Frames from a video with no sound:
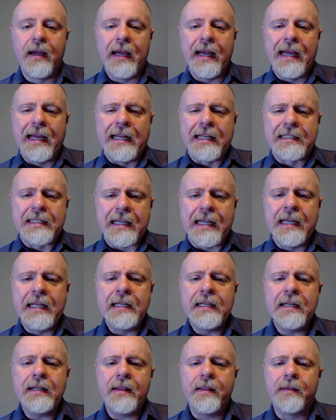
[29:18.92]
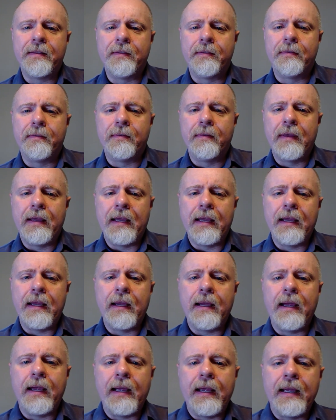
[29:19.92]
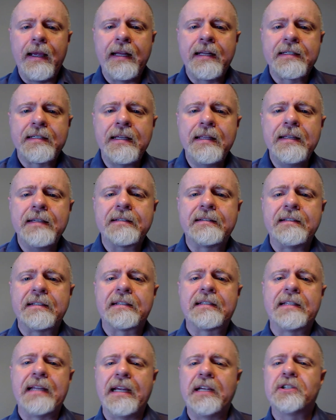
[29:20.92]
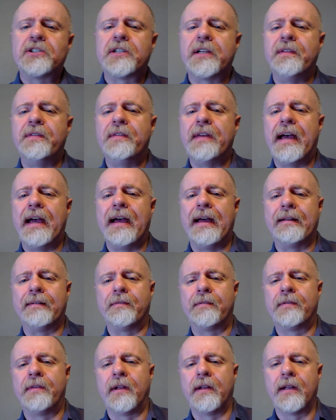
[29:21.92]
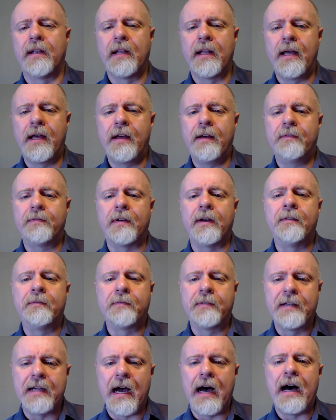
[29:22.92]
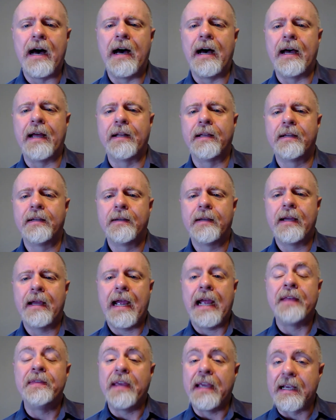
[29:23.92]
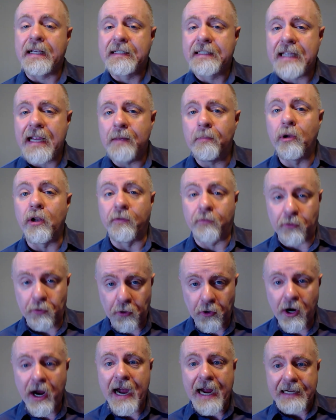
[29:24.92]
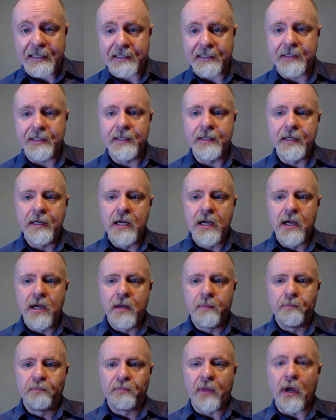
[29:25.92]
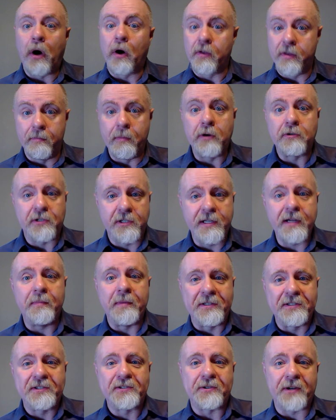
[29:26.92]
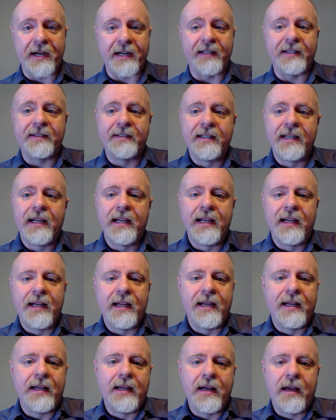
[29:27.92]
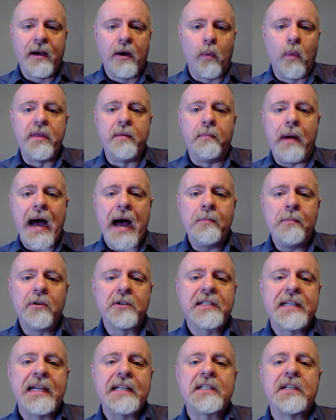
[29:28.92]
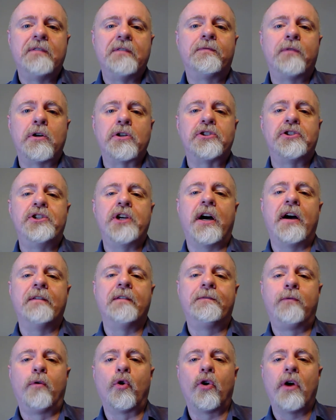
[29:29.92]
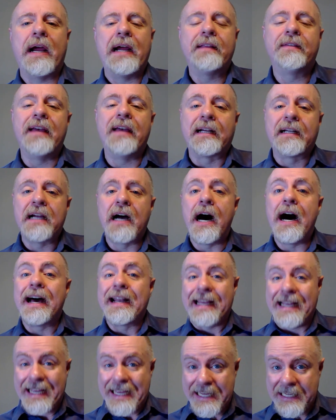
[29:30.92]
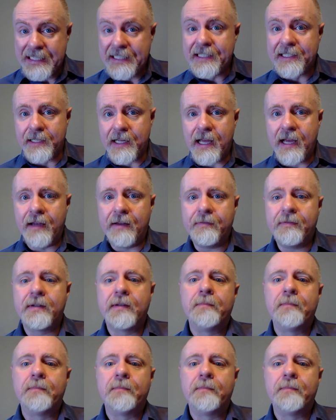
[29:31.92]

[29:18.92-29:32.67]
It's in it is in this distinction that the love of God and the example of Christ are the most demonstrated. When the Bible says in 1 John 4 8 that God is love,